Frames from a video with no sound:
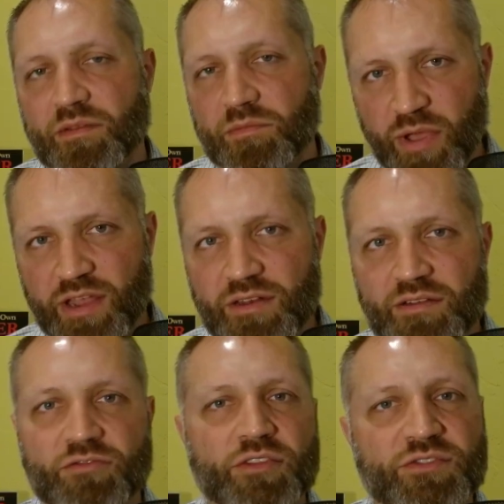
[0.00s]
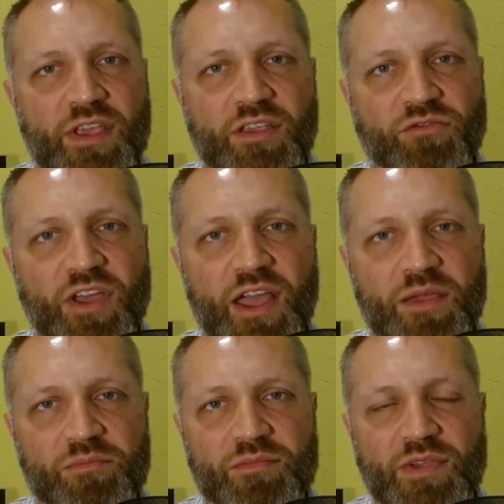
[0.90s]
But for the sake of
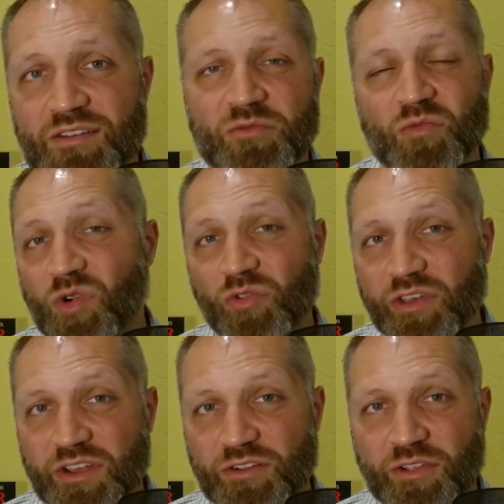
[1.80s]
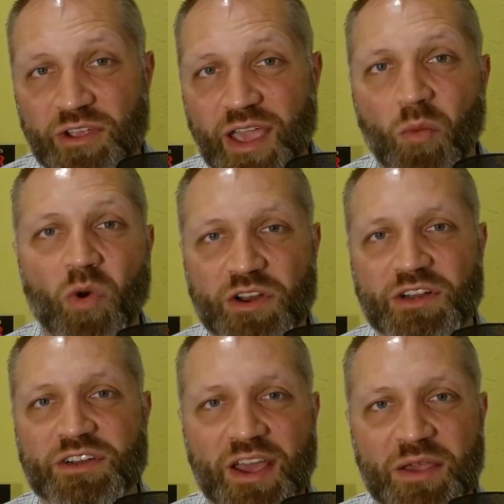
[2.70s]
time, we're only going to look at one at
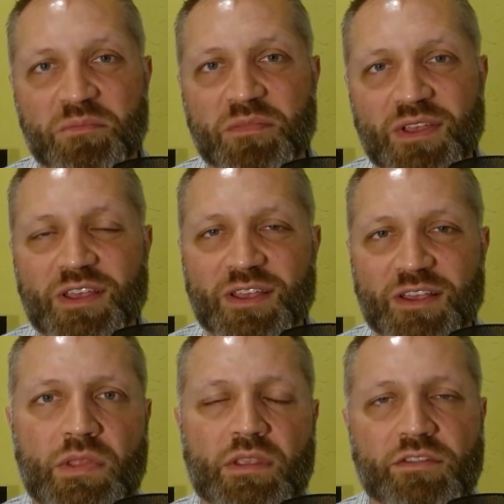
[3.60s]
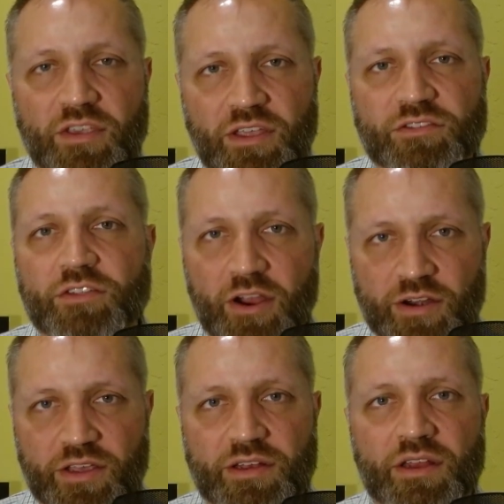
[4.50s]
a time. To get
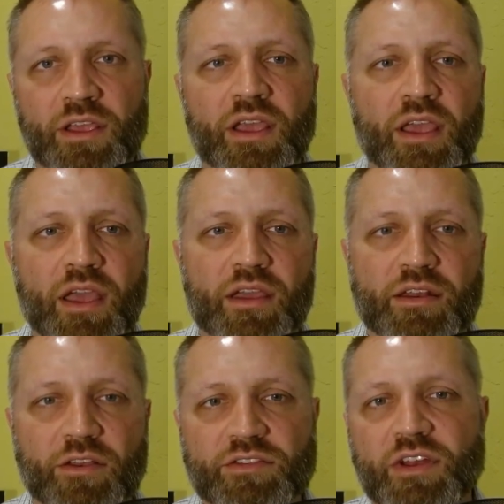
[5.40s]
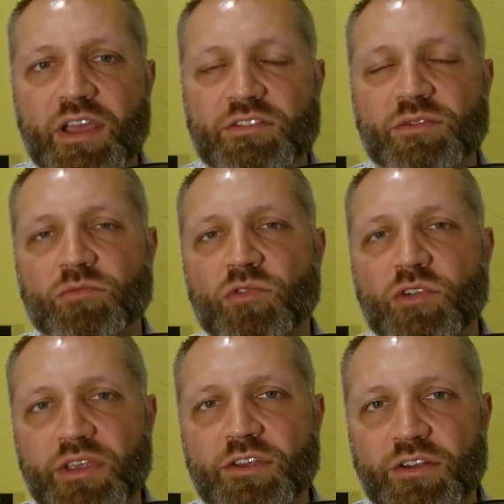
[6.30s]
started, Nelson had some
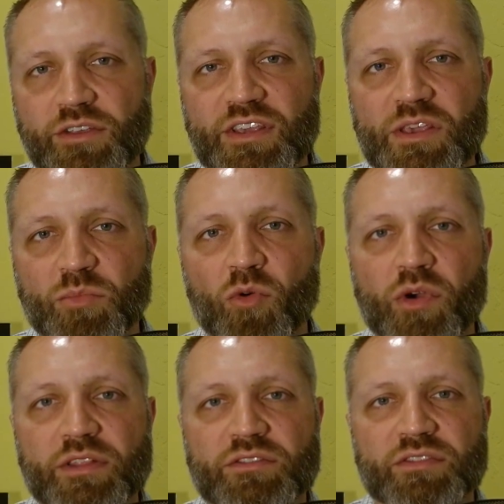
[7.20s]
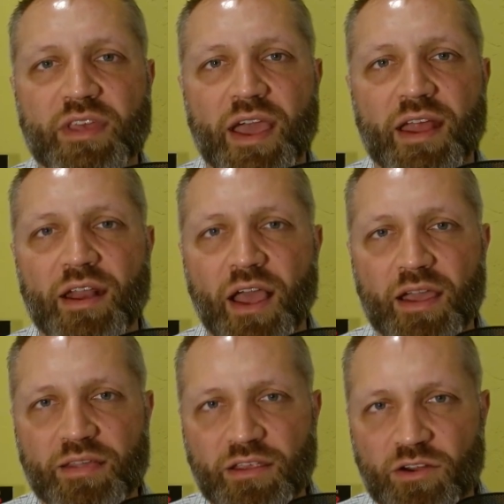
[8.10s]
really good key points that I
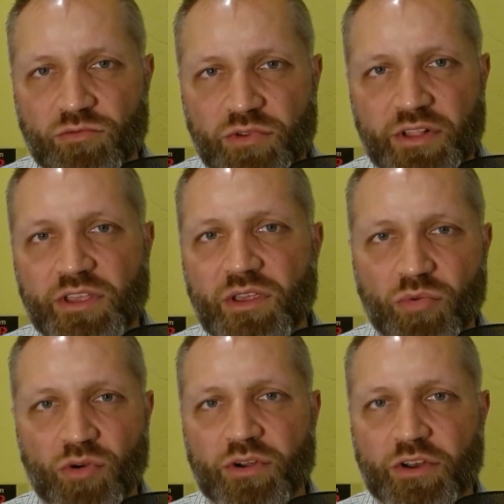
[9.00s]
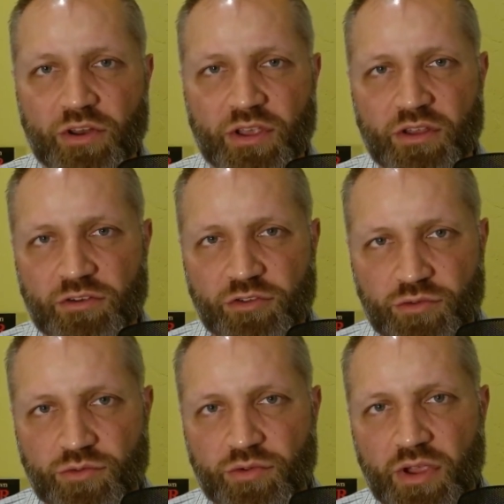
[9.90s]
think are really important
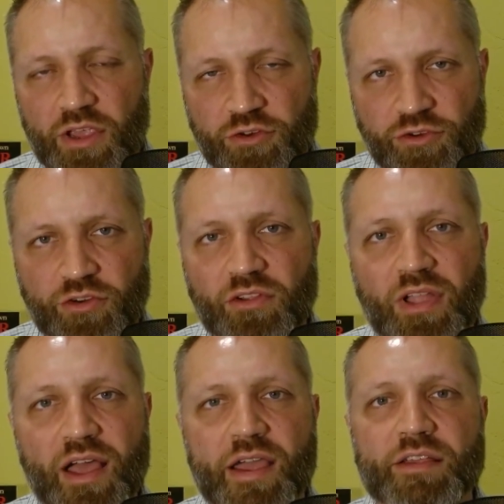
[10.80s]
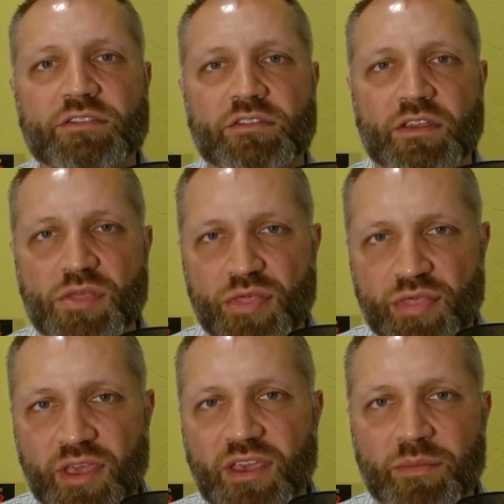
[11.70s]
to internalize and
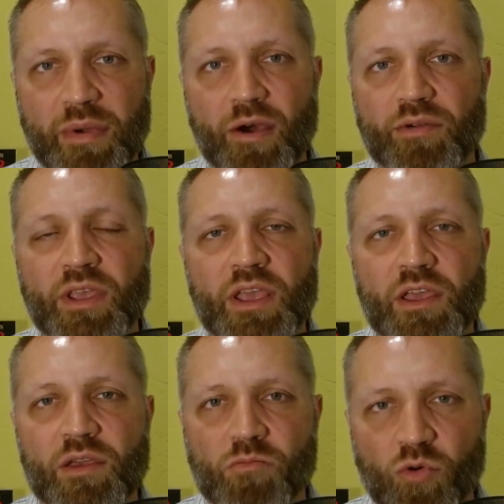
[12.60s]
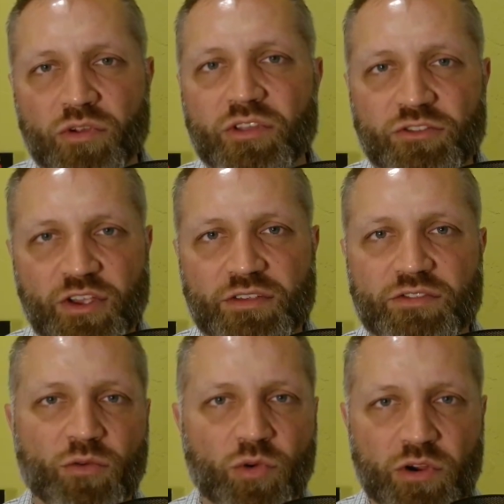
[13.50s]
think about more than just
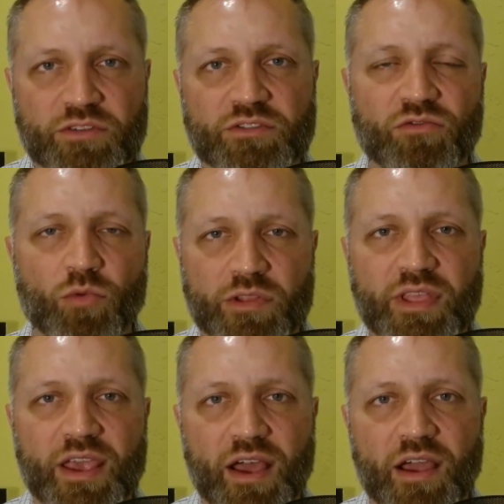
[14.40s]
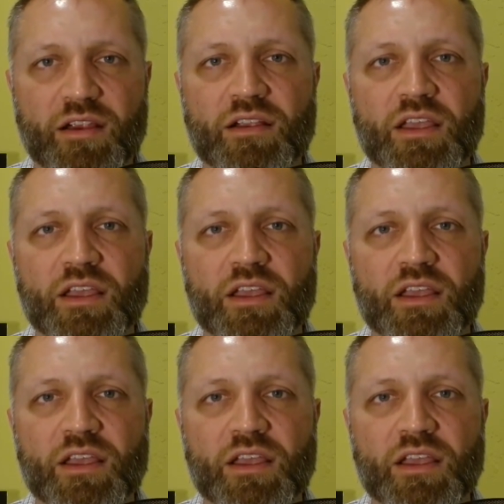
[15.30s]
the words of what they are,